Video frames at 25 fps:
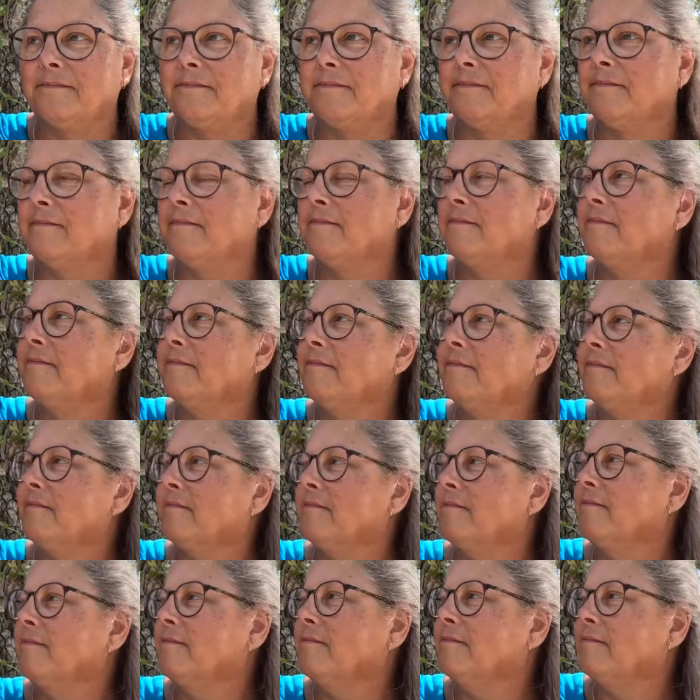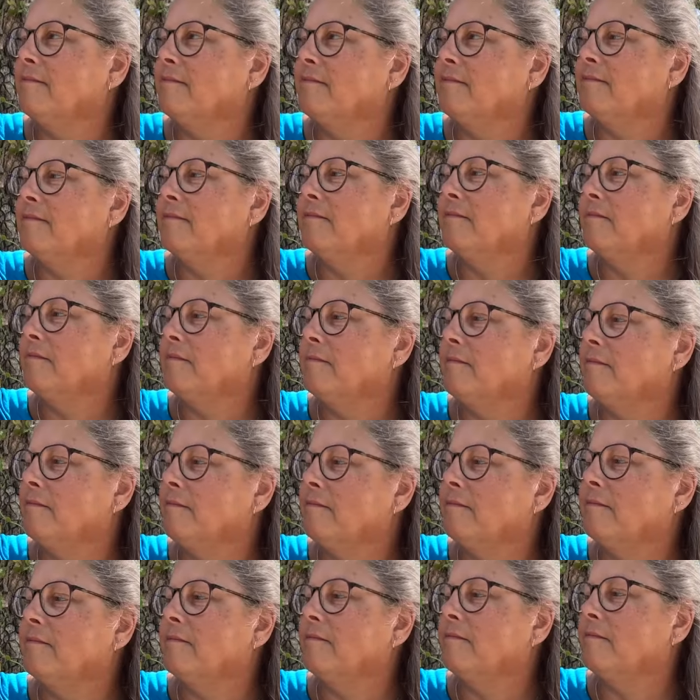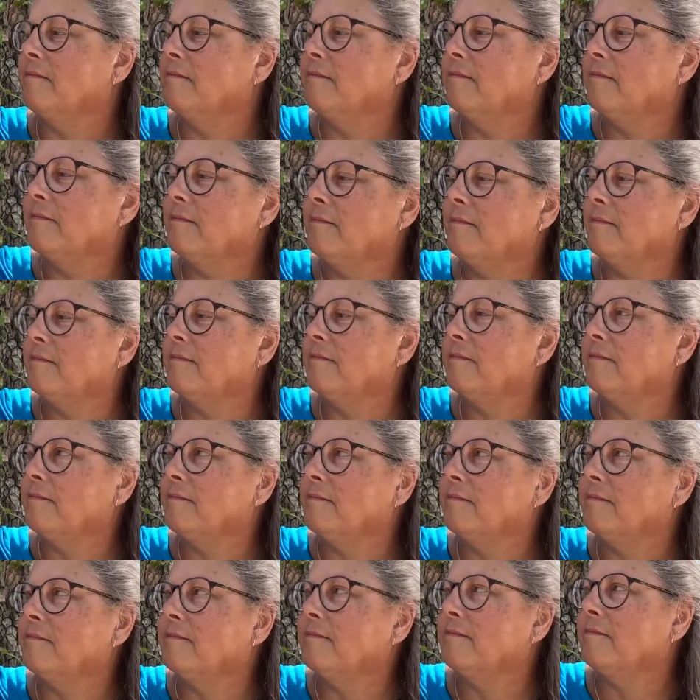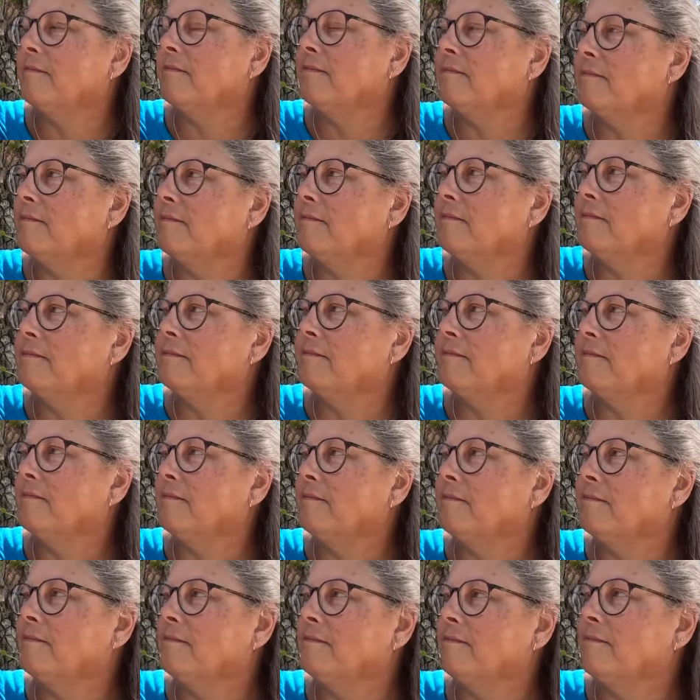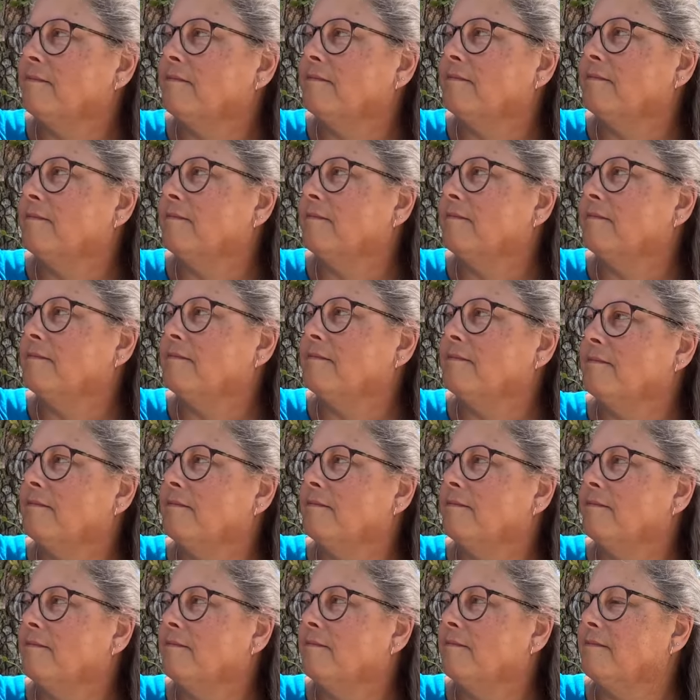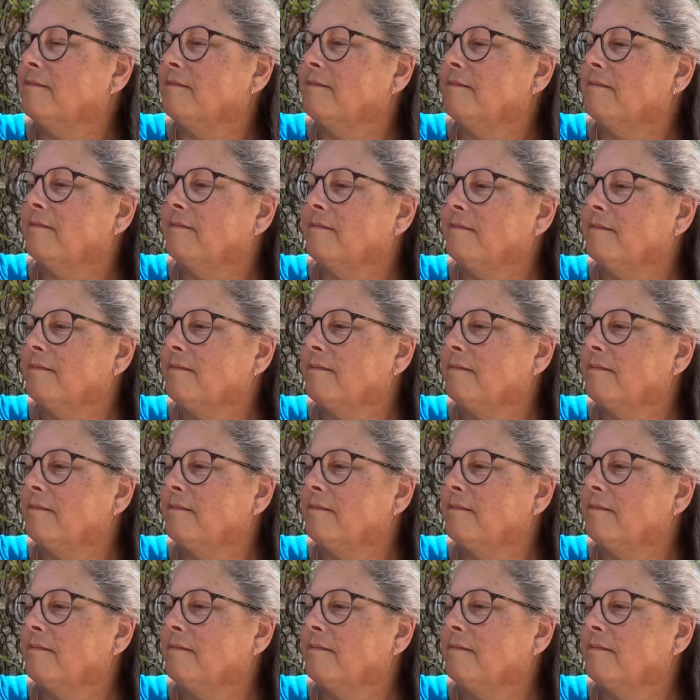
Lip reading: This person isn't speaking.